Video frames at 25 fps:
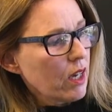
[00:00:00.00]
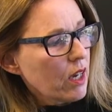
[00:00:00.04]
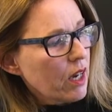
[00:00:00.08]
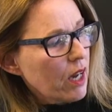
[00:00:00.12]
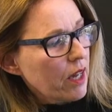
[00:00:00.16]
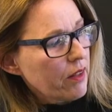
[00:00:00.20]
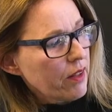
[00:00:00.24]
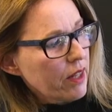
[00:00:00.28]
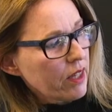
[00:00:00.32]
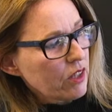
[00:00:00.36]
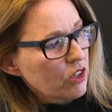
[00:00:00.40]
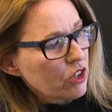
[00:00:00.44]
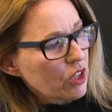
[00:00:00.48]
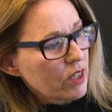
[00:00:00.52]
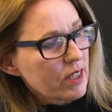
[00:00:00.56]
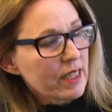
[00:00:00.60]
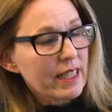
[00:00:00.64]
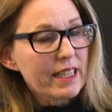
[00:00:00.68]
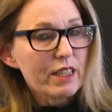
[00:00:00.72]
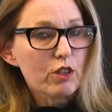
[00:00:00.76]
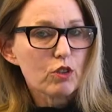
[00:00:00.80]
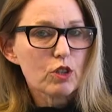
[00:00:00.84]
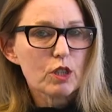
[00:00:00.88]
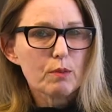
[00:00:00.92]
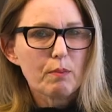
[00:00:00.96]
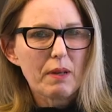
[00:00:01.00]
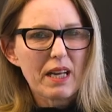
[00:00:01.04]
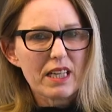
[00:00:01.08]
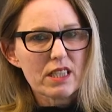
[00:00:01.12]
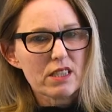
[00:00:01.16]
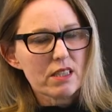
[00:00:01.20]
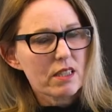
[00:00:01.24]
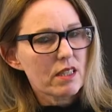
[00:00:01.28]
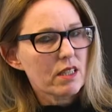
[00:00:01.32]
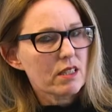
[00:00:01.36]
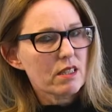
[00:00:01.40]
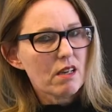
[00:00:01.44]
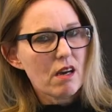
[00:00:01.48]
And then just a little
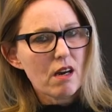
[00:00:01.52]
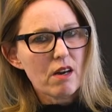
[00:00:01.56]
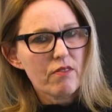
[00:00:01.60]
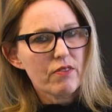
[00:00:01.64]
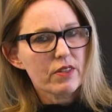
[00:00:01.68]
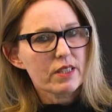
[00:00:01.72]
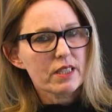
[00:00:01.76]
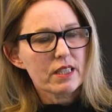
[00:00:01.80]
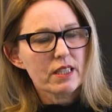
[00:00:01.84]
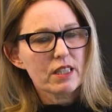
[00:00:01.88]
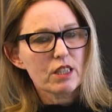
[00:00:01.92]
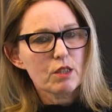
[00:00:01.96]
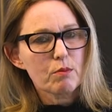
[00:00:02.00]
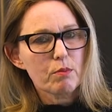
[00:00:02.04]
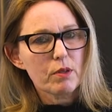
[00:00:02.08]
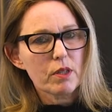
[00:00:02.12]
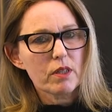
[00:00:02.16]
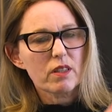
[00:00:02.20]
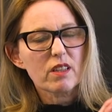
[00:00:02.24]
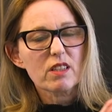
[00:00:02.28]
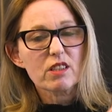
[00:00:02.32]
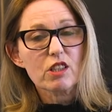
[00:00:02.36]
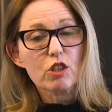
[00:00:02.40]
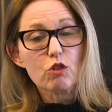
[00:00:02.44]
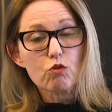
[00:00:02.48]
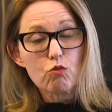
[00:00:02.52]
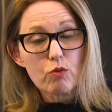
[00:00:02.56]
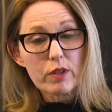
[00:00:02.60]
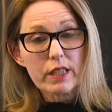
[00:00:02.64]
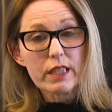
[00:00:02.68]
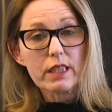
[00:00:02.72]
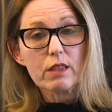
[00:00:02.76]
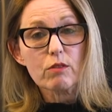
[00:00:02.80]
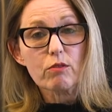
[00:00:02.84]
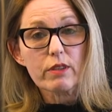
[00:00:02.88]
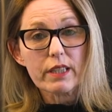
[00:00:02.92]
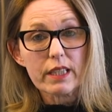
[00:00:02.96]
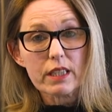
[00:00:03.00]
splash of this, half a teaspoon, because it's
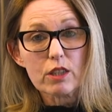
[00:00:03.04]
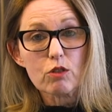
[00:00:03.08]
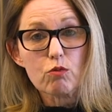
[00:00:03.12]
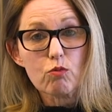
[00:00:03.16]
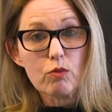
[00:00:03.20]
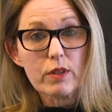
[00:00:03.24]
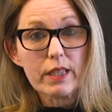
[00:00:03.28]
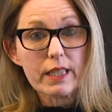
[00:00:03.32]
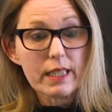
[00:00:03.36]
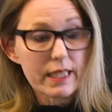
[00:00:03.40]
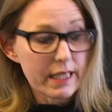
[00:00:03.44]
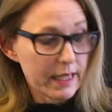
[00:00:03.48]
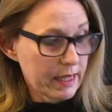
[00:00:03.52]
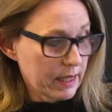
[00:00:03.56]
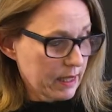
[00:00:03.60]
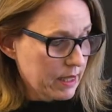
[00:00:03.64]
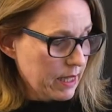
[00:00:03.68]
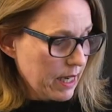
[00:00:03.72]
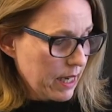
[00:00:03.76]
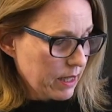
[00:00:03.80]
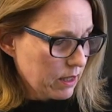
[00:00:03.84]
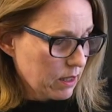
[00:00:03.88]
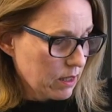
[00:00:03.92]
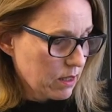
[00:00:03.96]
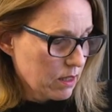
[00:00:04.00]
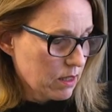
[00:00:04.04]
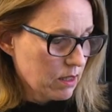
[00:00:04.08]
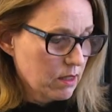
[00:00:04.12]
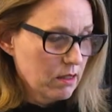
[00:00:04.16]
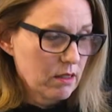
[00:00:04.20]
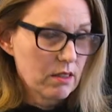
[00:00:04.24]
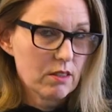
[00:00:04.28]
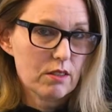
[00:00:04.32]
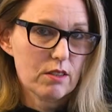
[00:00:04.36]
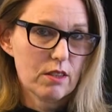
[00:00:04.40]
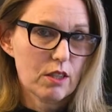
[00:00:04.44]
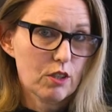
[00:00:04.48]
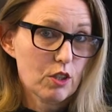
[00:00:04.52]
really rich, really intense.
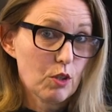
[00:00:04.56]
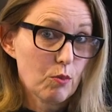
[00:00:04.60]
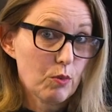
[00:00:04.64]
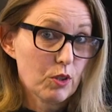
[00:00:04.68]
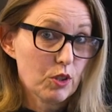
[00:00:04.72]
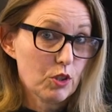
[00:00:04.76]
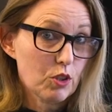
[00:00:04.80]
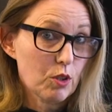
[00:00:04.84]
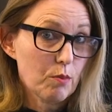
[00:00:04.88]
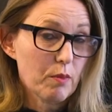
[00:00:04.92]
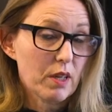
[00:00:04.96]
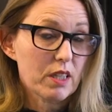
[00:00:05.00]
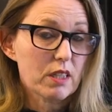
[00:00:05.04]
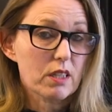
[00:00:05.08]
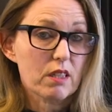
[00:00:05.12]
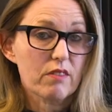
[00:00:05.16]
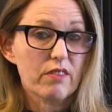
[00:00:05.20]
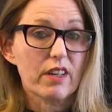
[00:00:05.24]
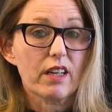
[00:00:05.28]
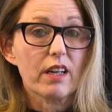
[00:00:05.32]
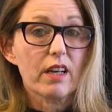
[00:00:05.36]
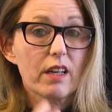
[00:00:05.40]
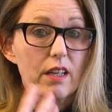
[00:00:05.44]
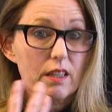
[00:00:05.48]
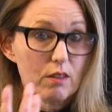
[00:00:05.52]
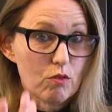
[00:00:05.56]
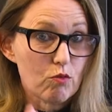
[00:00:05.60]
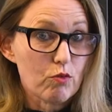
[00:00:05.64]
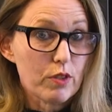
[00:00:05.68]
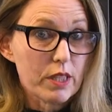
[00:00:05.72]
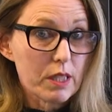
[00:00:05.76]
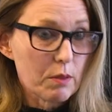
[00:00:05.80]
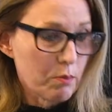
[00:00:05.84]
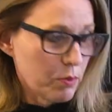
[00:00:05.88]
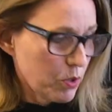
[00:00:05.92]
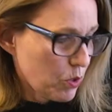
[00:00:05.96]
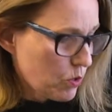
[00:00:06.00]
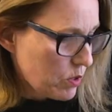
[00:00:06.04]
So you don't want too much of it, it
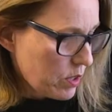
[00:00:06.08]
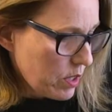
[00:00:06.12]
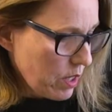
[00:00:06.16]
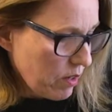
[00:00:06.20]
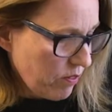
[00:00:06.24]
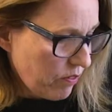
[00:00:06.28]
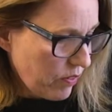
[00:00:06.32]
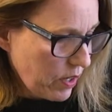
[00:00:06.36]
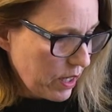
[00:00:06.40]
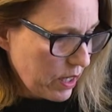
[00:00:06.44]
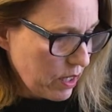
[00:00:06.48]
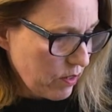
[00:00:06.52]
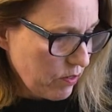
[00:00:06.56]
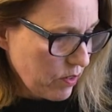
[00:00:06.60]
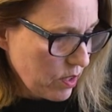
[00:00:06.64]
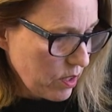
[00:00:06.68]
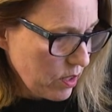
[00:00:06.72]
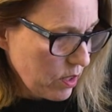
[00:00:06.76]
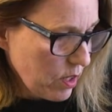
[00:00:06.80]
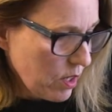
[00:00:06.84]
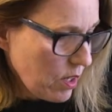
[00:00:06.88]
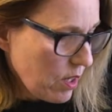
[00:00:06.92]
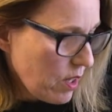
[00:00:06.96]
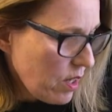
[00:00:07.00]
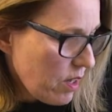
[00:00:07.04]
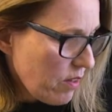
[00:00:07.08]
really boosts that flavour.